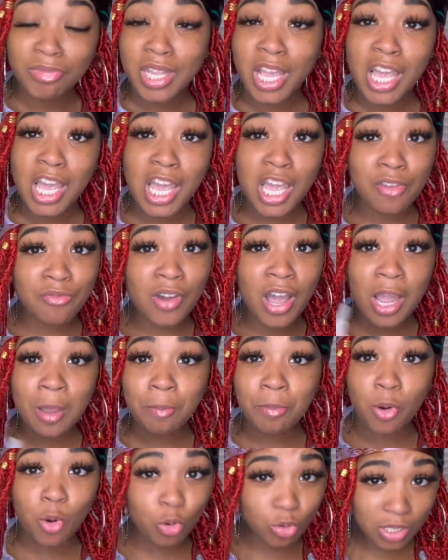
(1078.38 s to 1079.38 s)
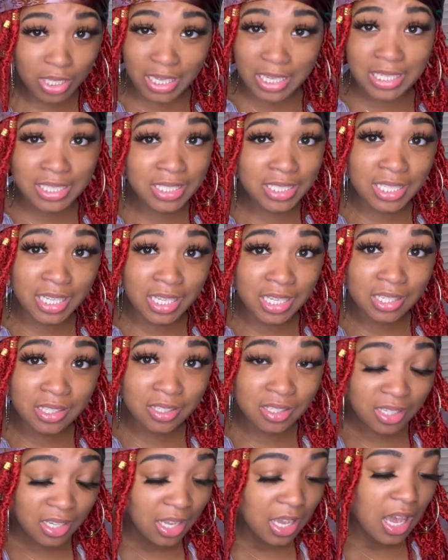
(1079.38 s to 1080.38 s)
if I pull it,
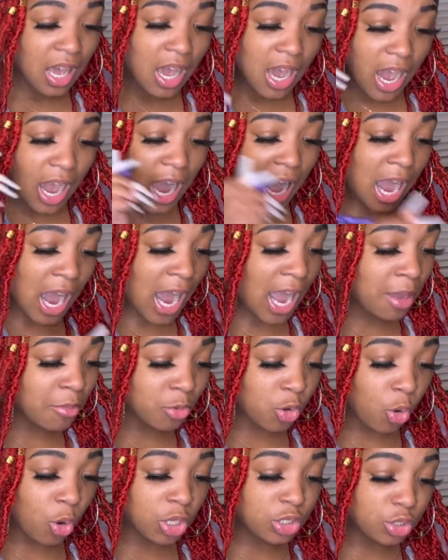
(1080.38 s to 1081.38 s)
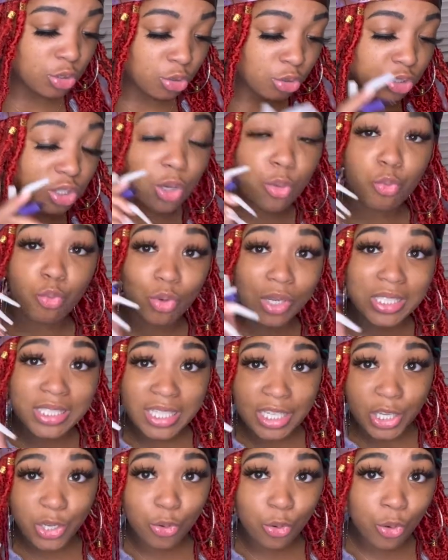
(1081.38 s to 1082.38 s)
I'm going to do some
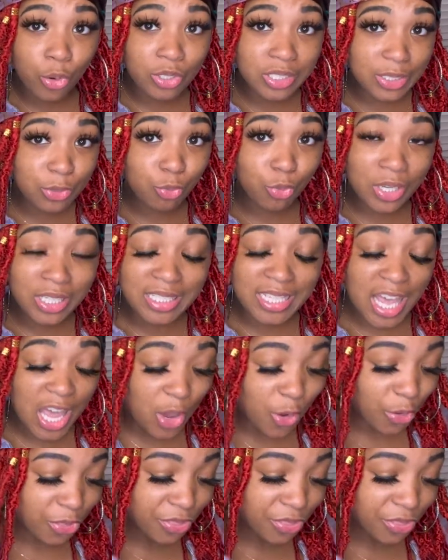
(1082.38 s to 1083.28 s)
retail retail